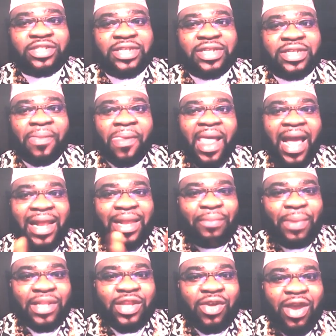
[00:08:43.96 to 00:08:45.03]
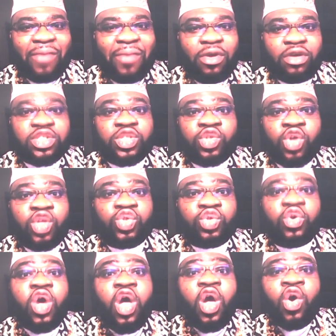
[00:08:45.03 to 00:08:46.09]
And the Pandora box is going to
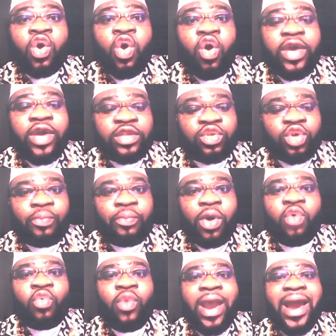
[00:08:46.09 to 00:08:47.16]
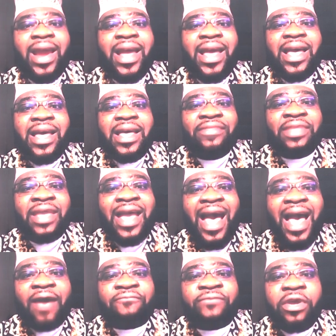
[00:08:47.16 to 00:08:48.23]
go into a point where there are
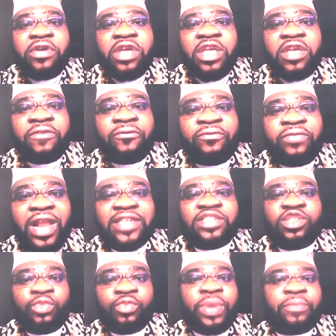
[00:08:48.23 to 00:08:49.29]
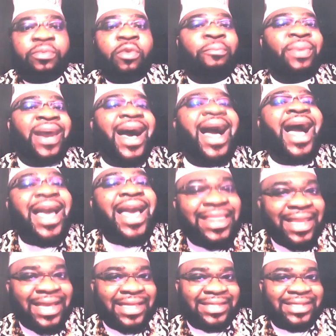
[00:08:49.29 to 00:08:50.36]
very influential people behind the
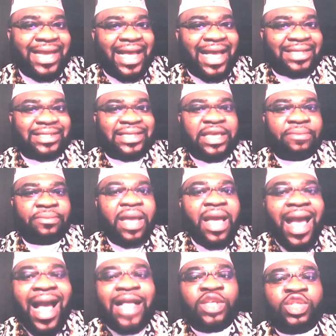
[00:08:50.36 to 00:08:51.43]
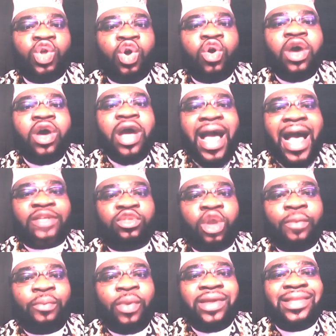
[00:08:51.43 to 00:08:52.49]
entire scheme. And so at some
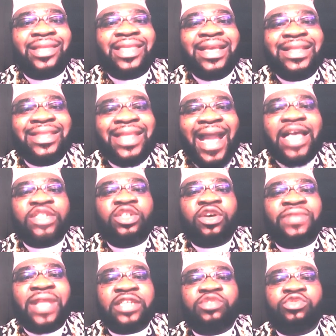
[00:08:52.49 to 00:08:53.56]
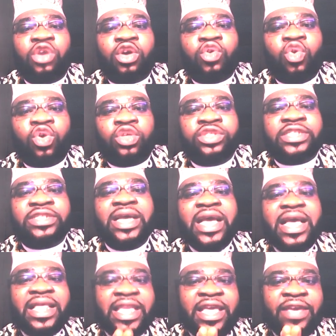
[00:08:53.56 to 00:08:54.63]
point, the thing dies of natural causes.
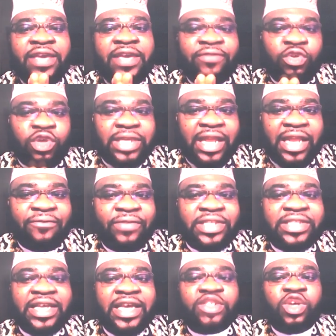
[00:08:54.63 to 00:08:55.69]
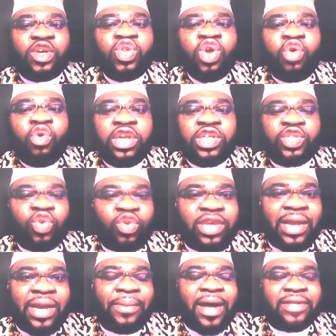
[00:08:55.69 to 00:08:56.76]
If it was an investigation, no one is talking
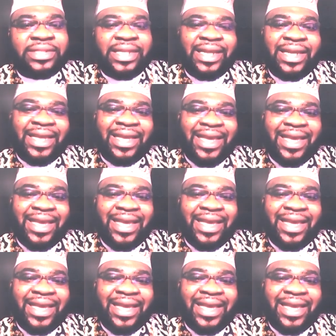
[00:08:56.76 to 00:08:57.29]
about it again.